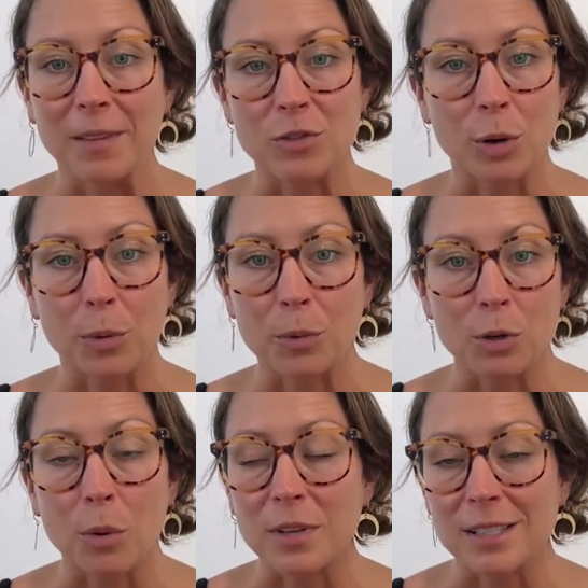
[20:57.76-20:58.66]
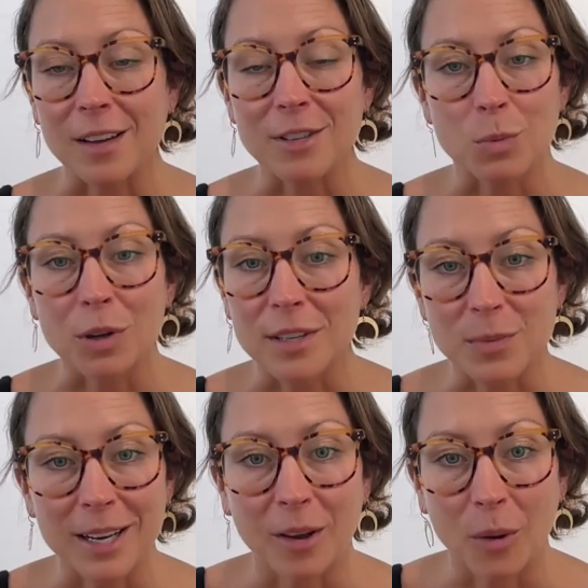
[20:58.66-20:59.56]
And so, this stuff is worth
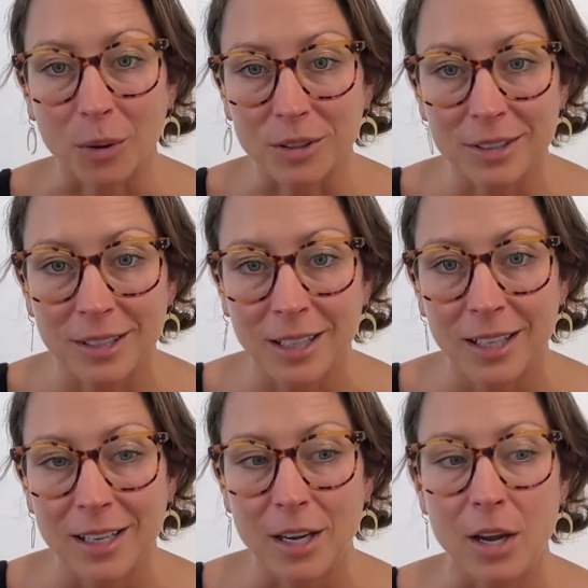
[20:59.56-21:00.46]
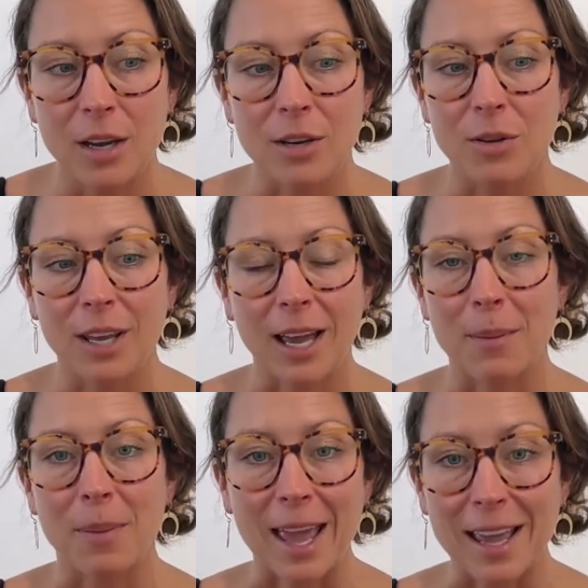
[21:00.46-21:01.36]
its weight in gold. You
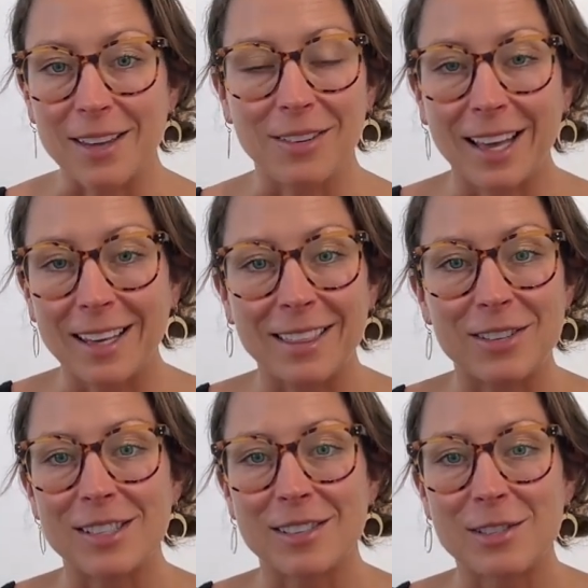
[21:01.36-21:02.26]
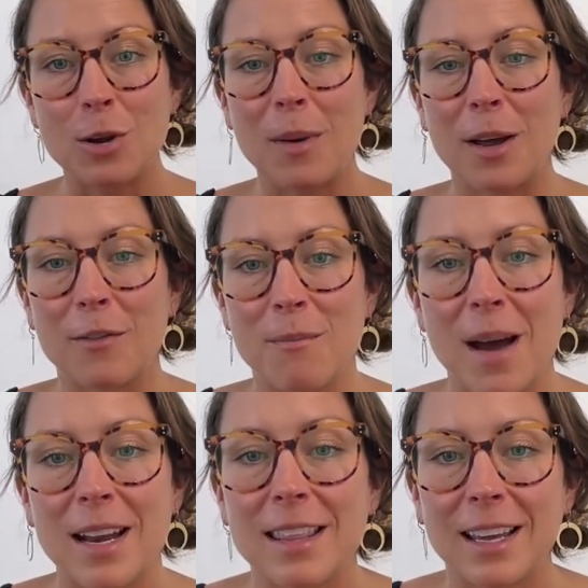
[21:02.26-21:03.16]
can't pay there's no amount of
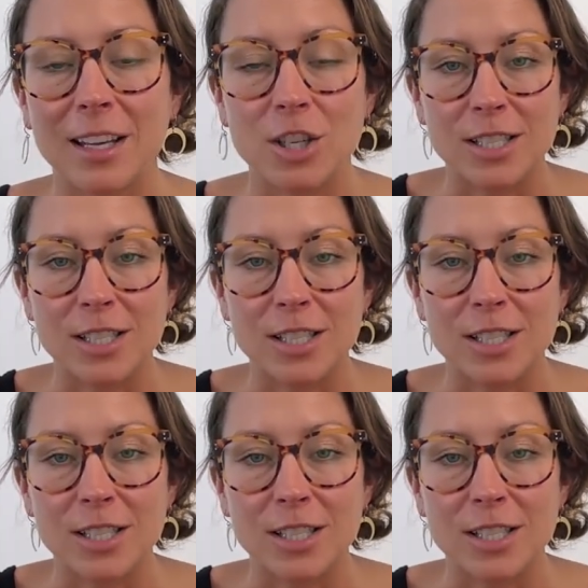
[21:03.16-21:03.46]
money that can